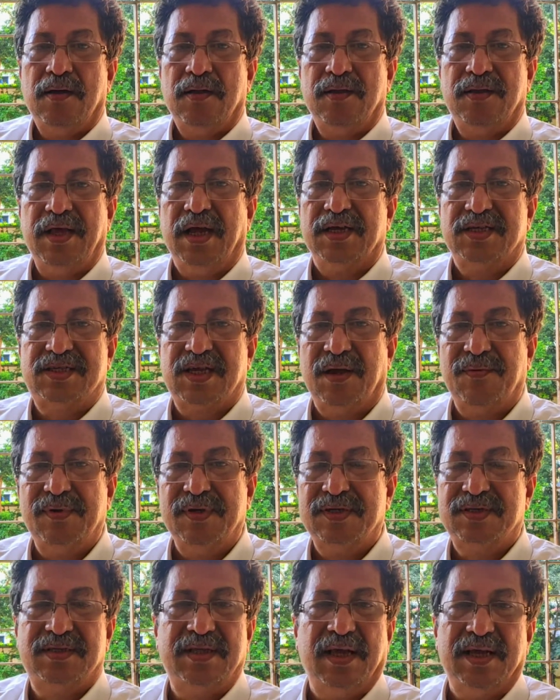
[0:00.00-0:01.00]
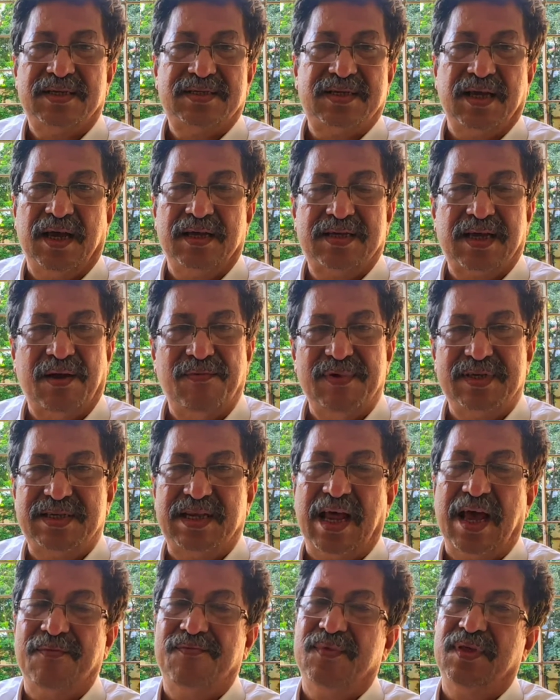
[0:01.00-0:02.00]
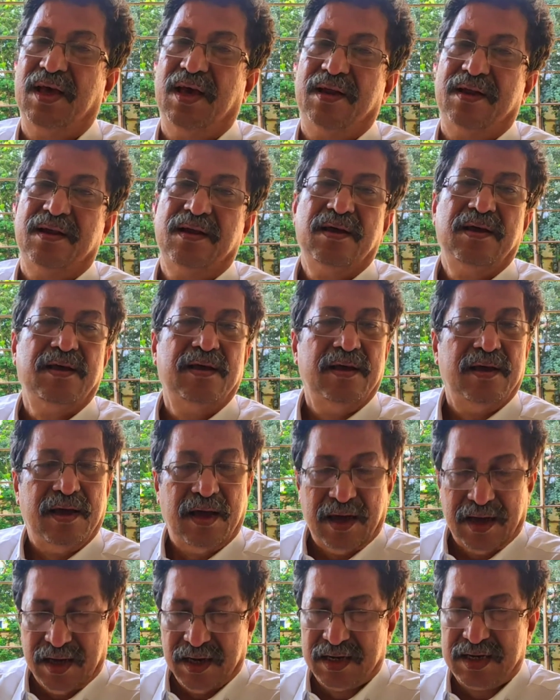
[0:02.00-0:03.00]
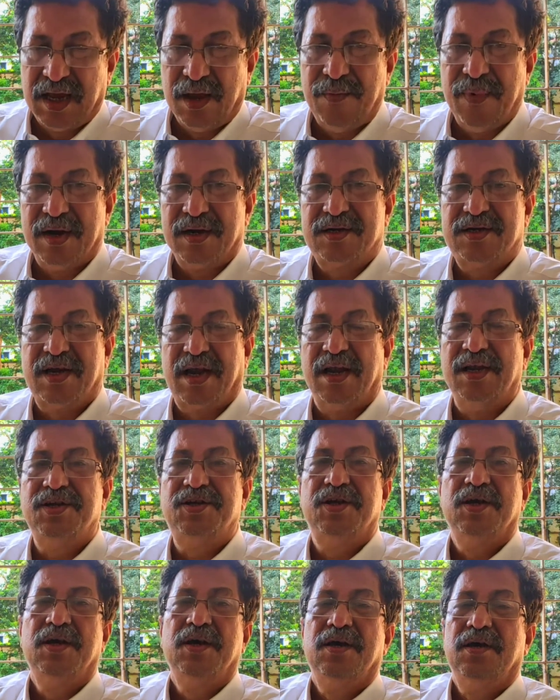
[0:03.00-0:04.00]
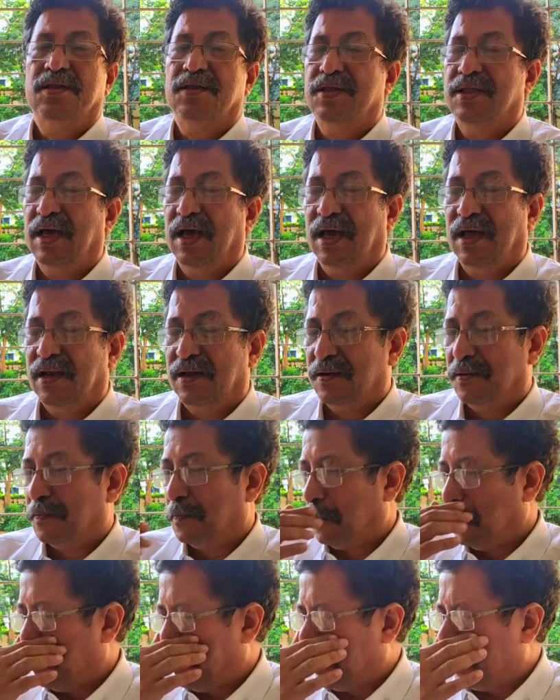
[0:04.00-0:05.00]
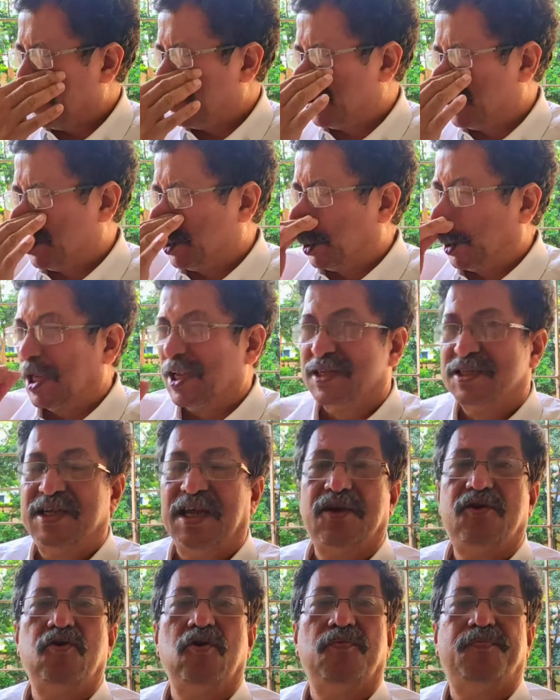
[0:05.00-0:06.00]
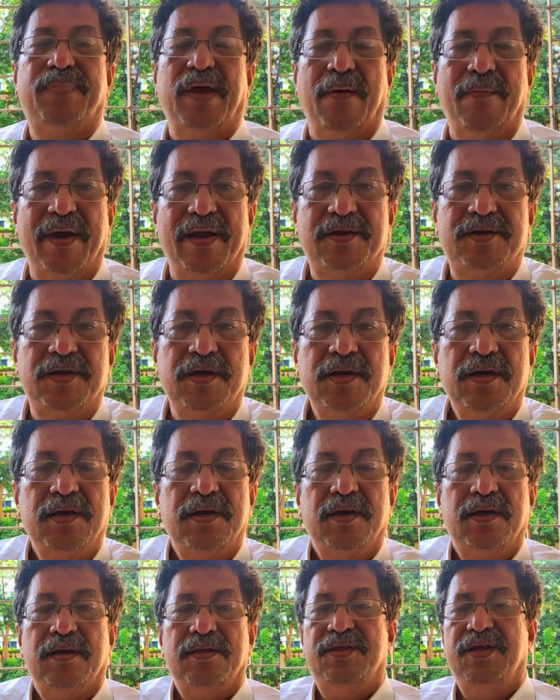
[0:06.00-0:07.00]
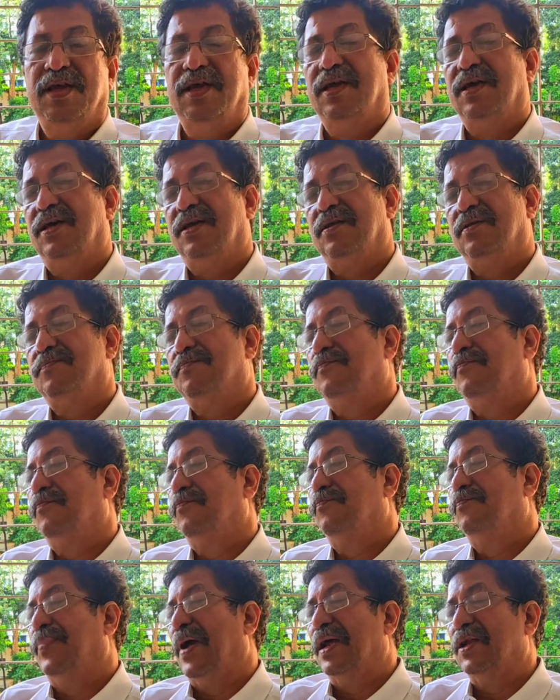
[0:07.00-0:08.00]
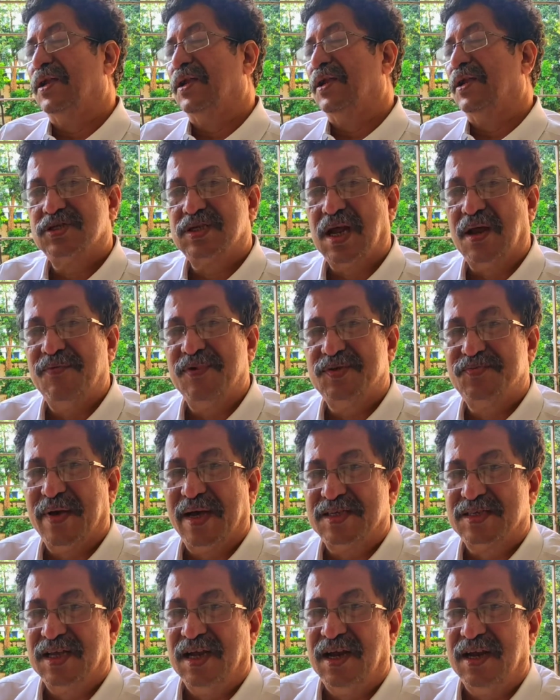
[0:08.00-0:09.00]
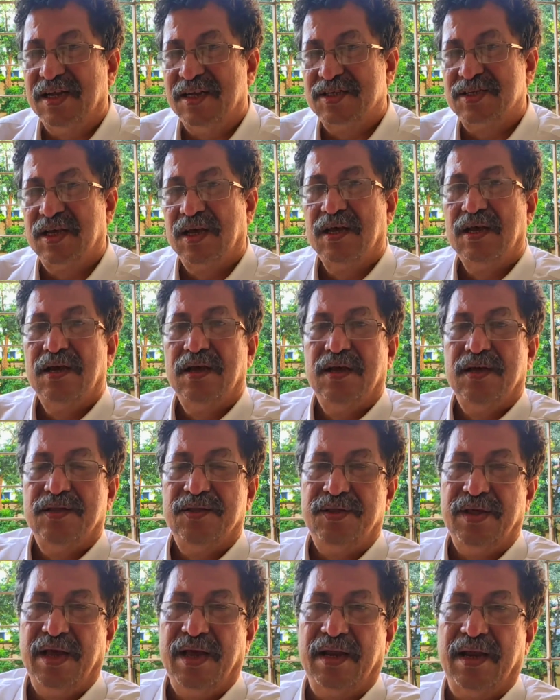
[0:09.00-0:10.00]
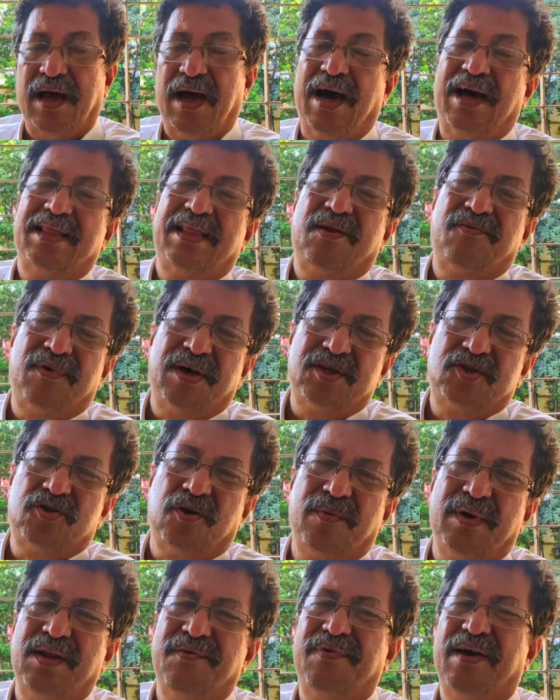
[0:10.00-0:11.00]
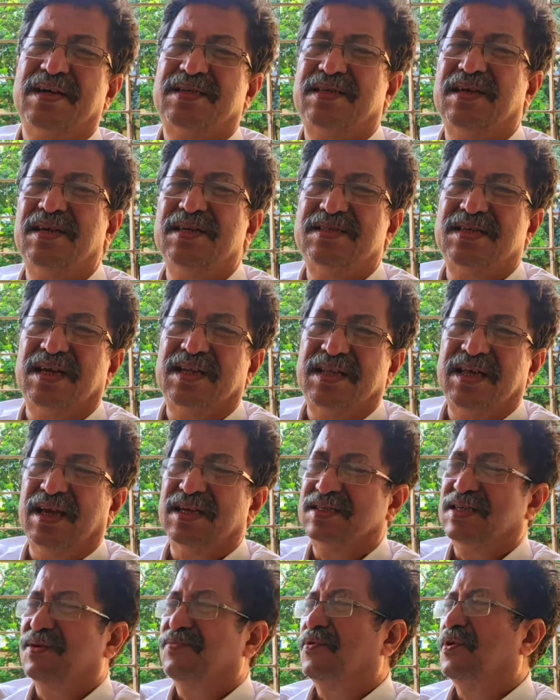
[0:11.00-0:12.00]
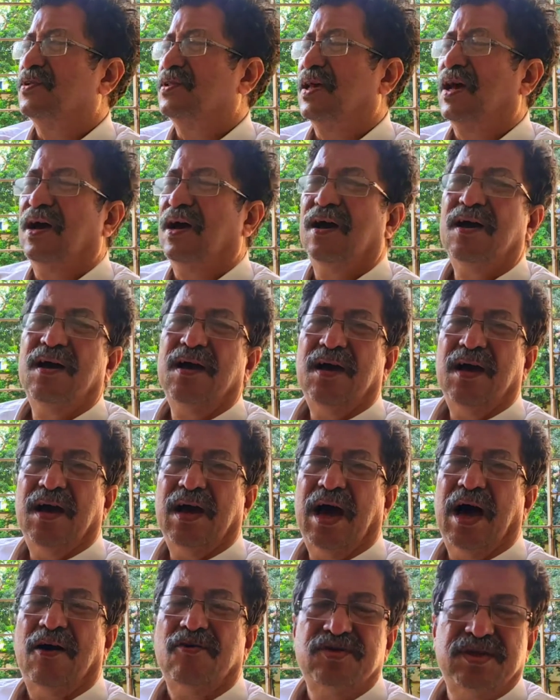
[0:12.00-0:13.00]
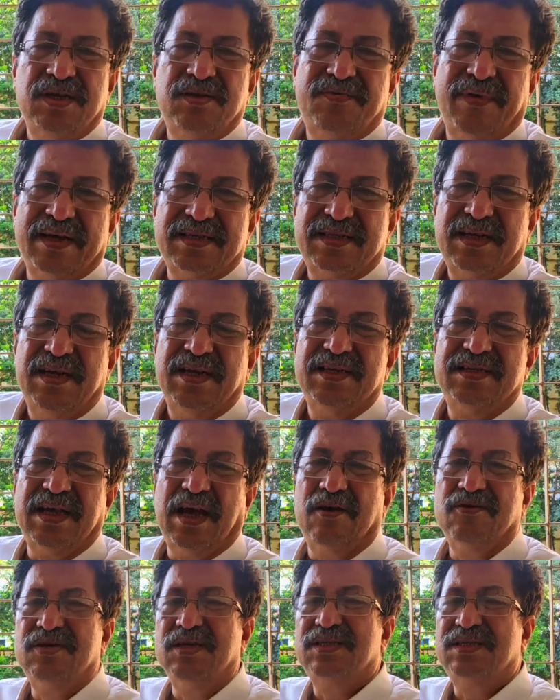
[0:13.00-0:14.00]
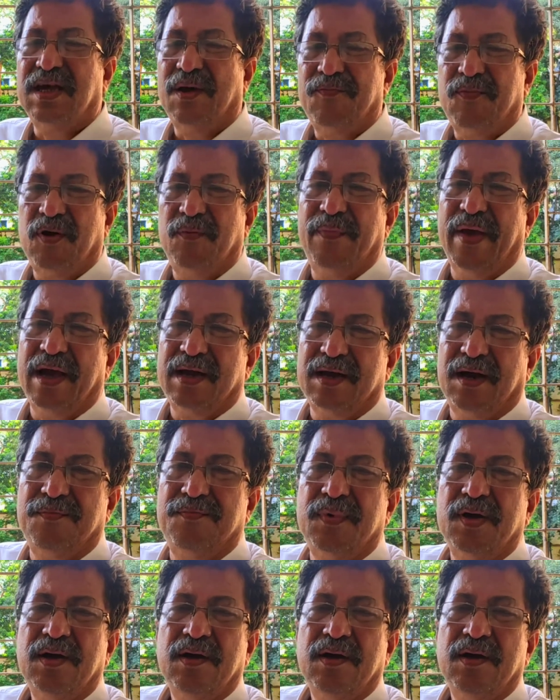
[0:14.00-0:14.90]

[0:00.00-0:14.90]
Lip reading: their service life, their increment trend, their secure payment, their pension service facilities. There are otherwise so many facilities are there, say for the housing facilities, housing support backup,